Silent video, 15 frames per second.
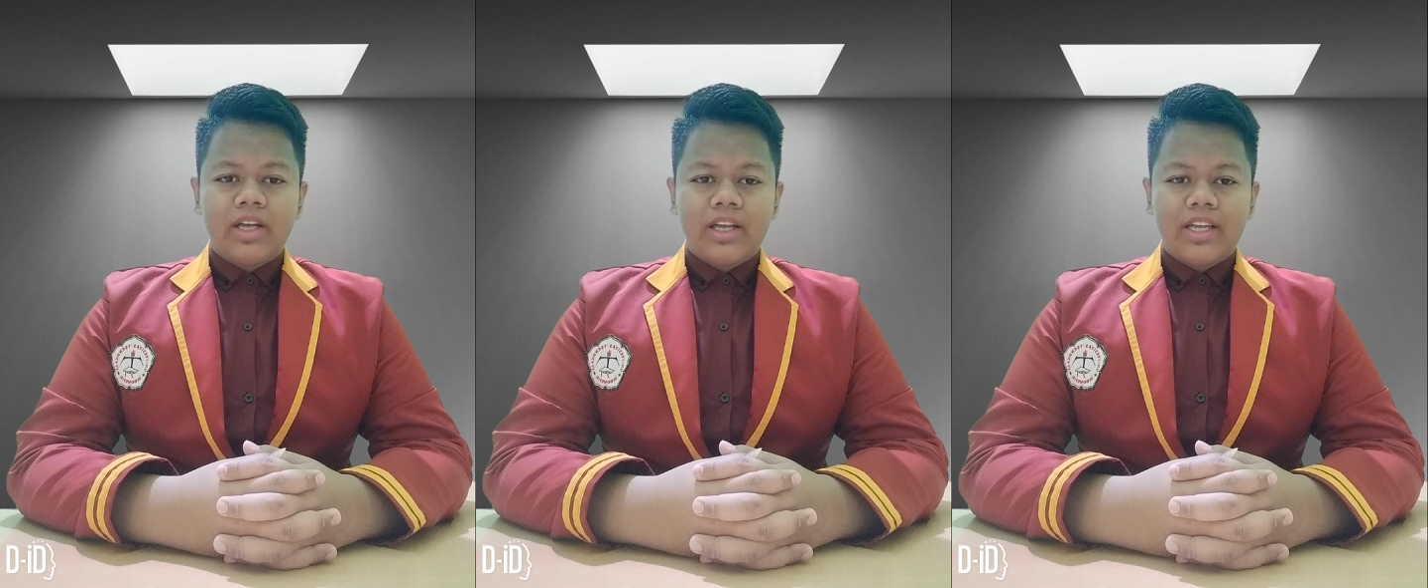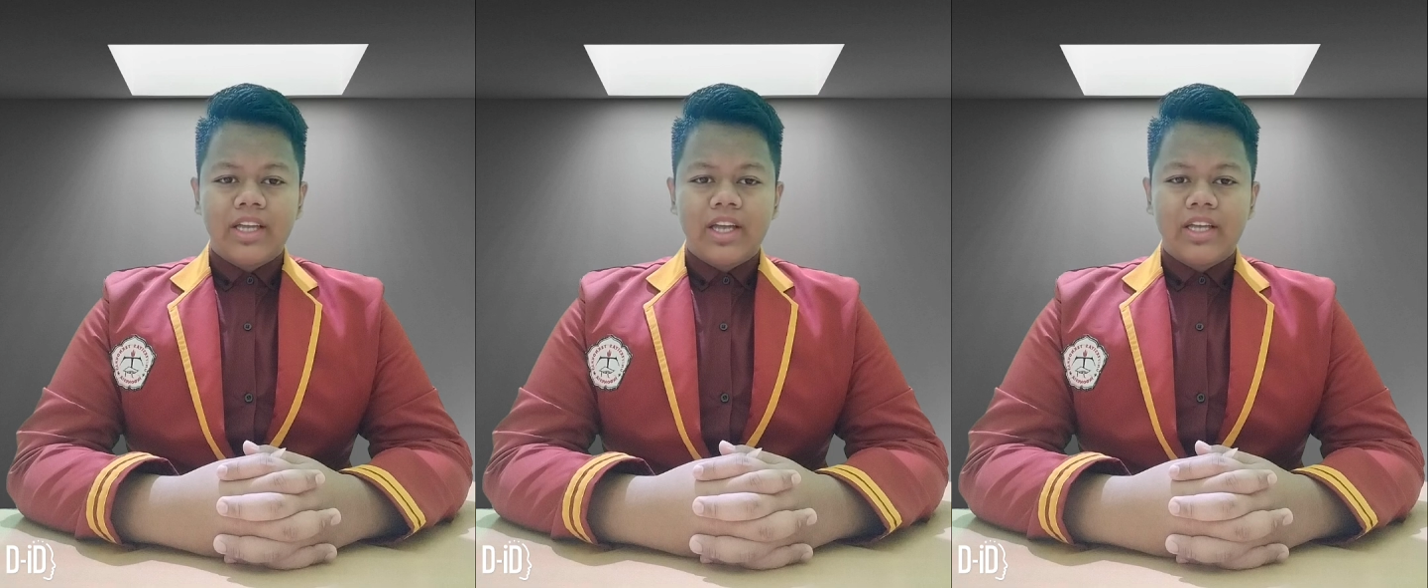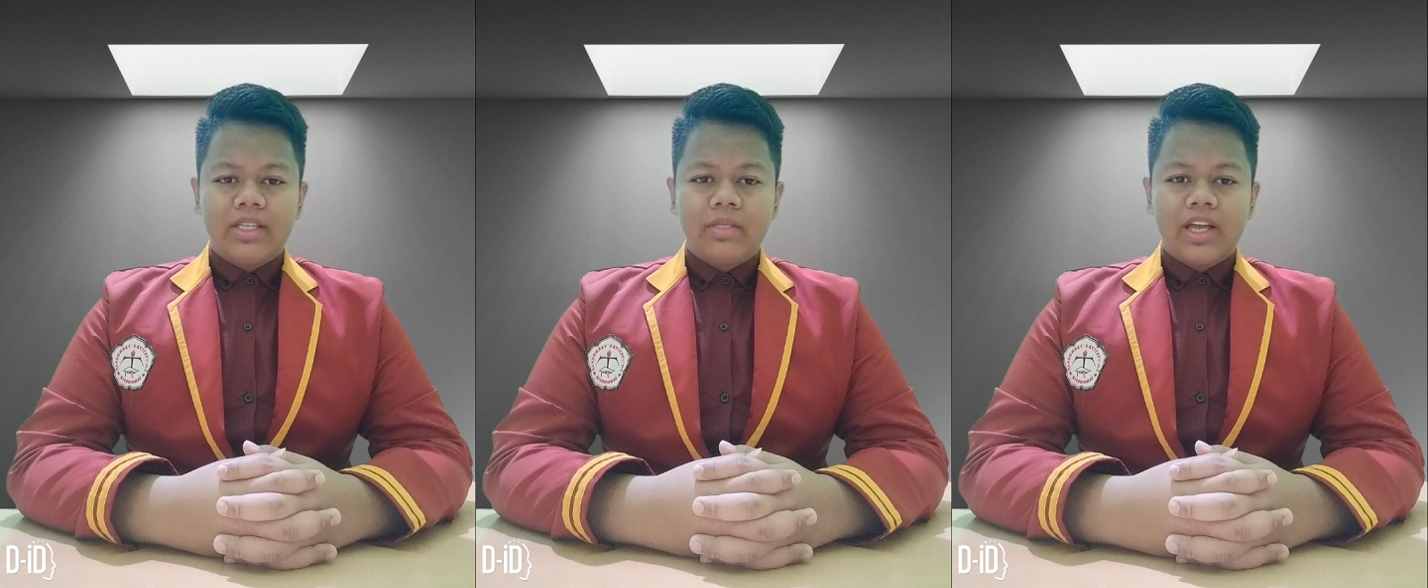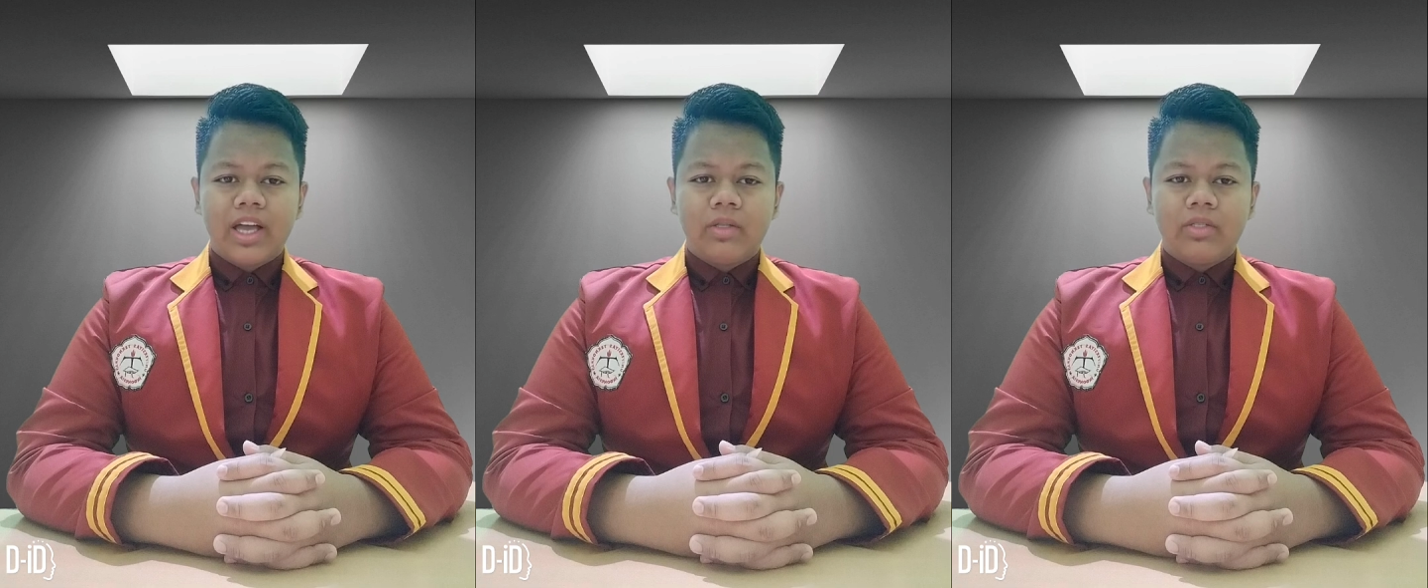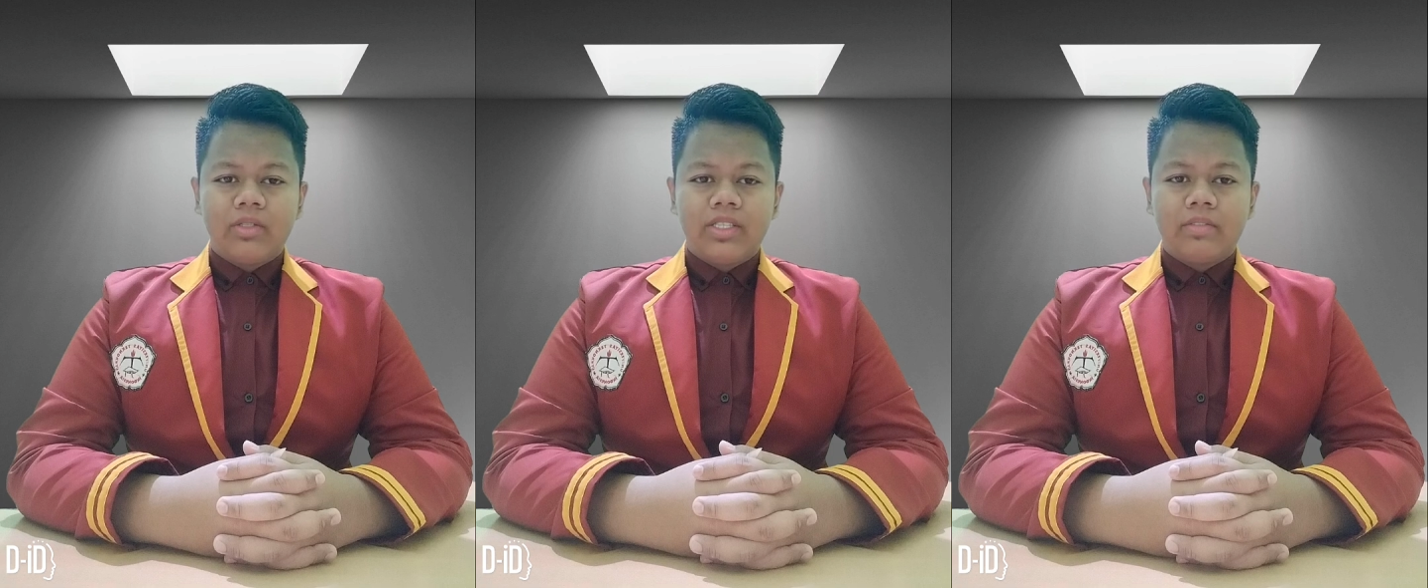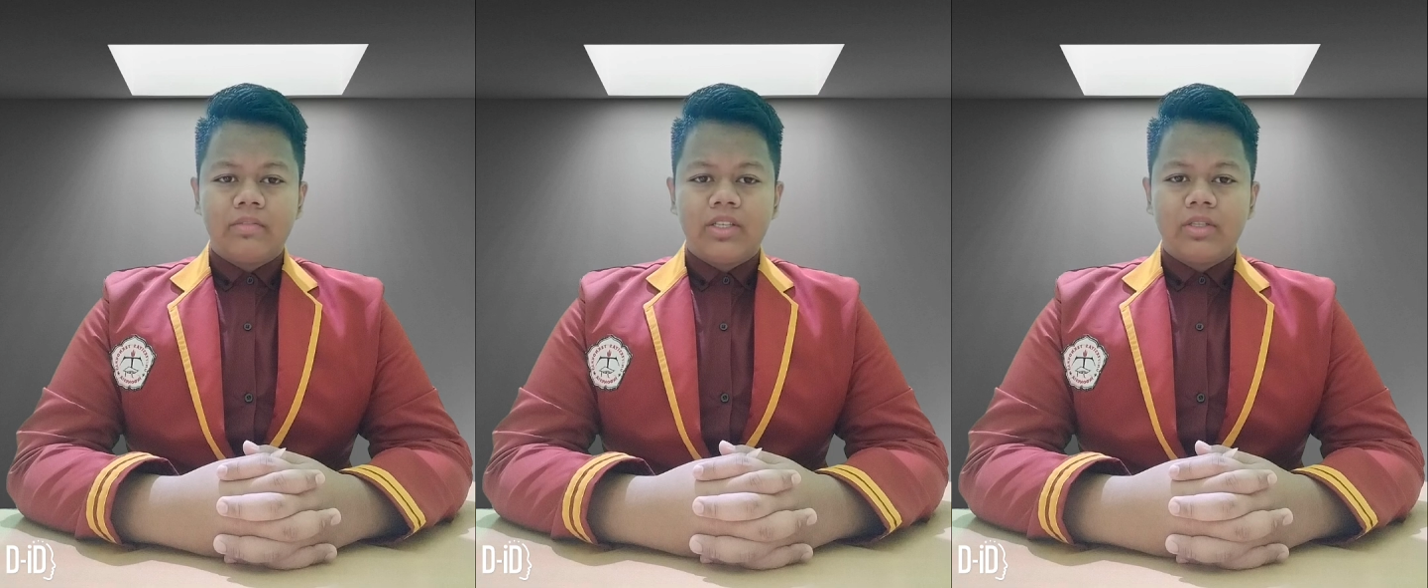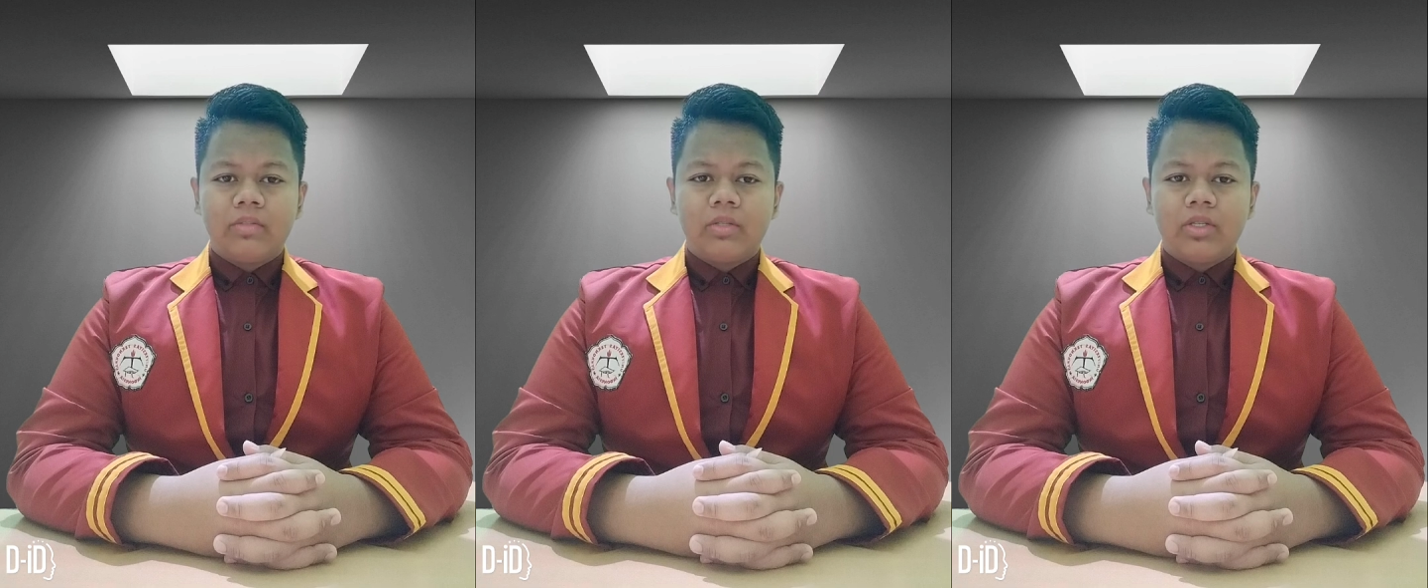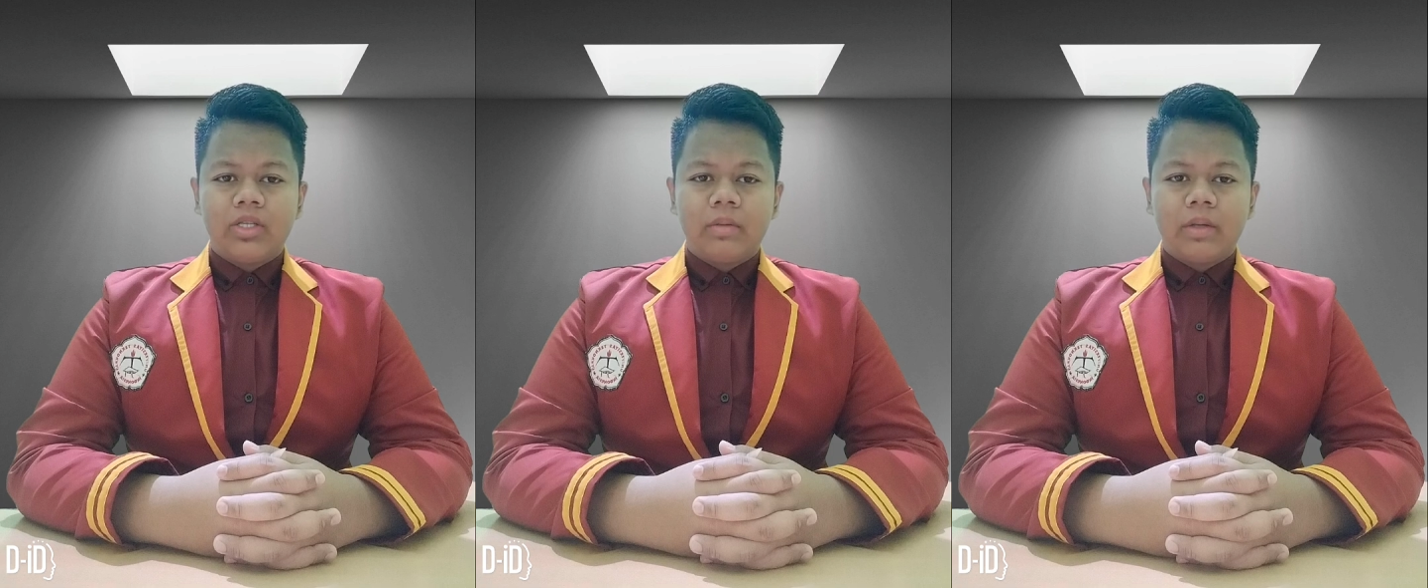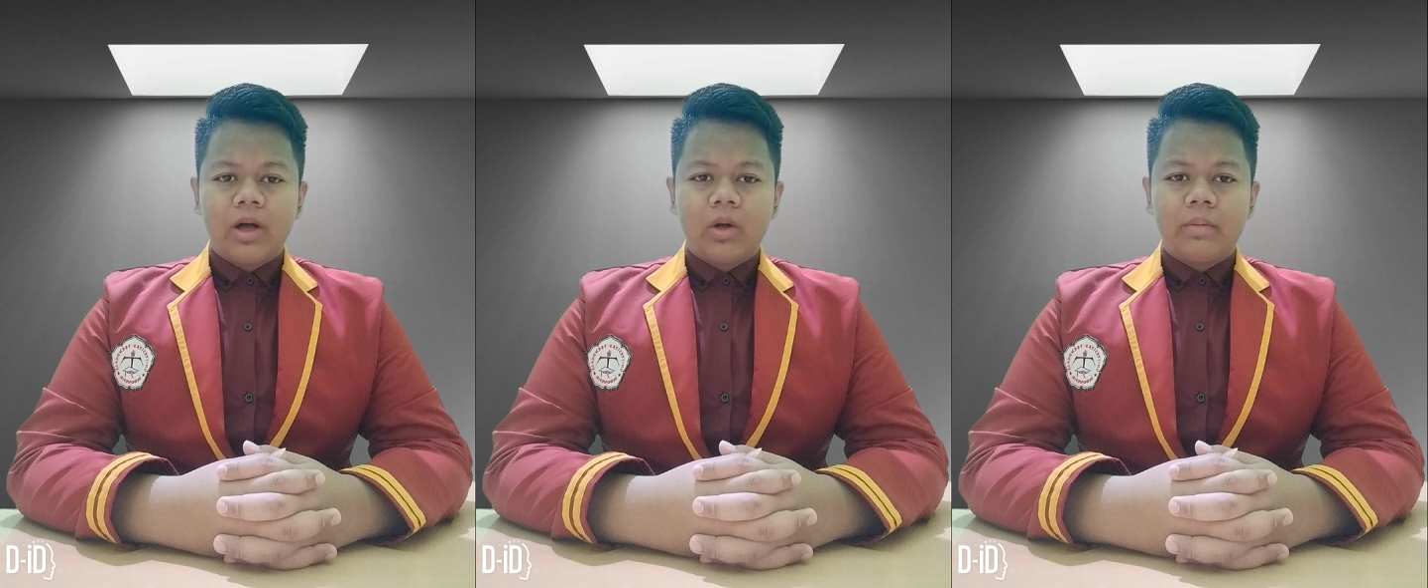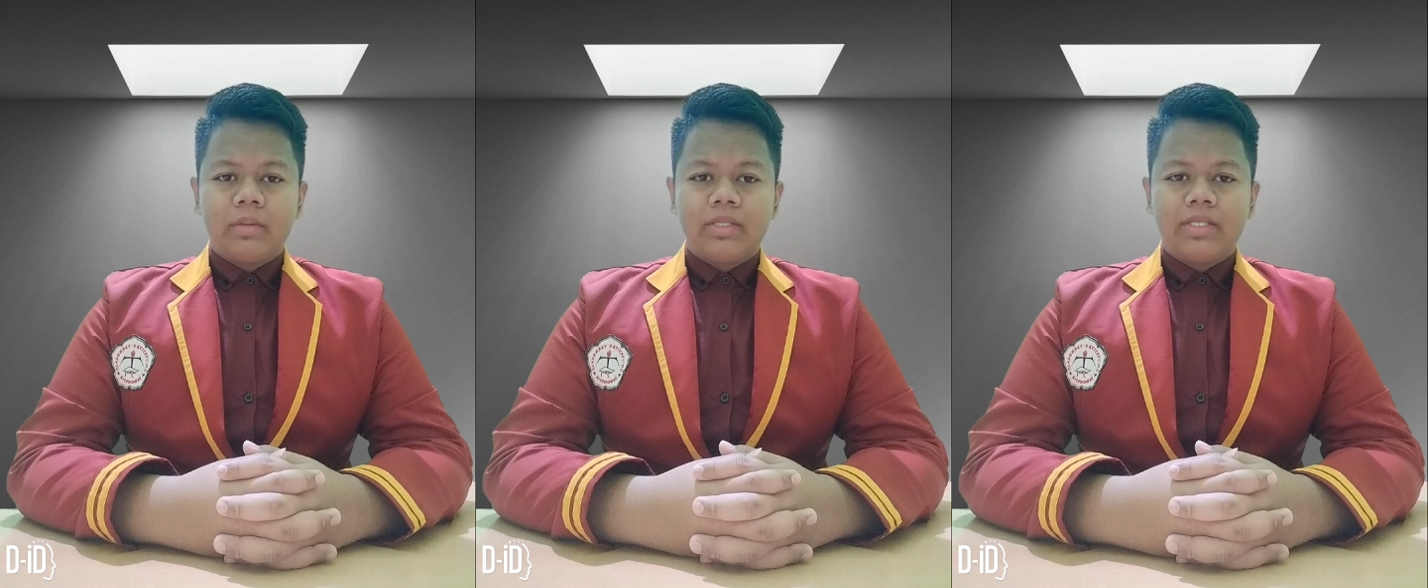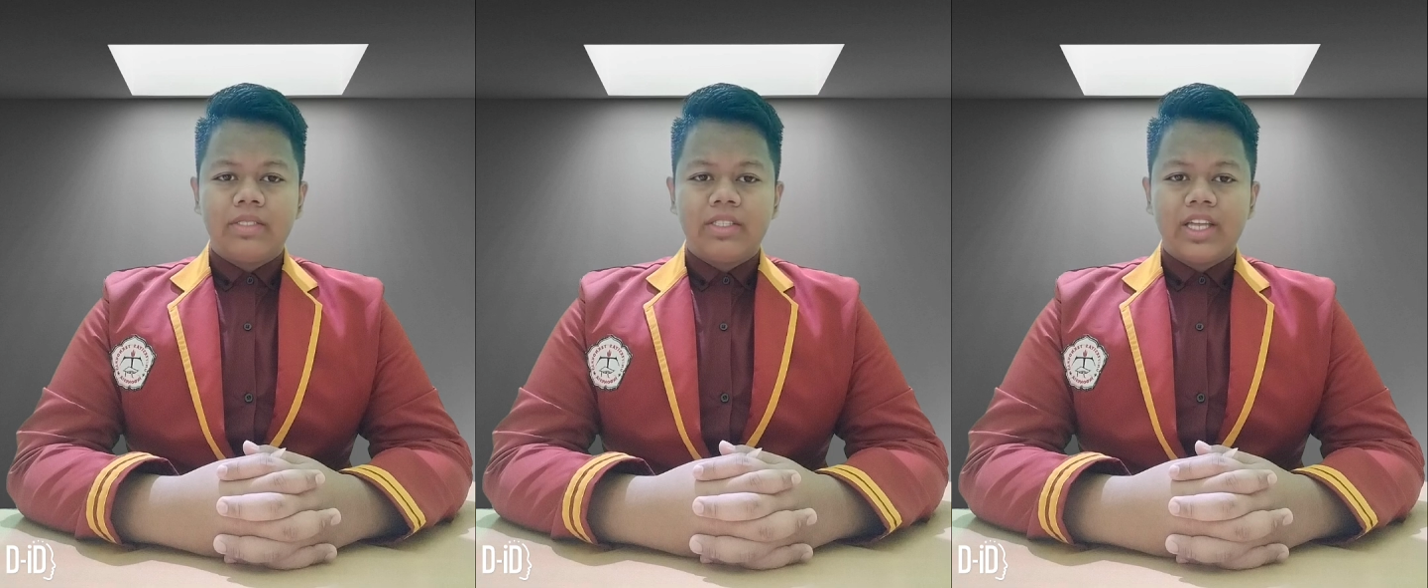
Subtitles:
aligning the efforts of different departments and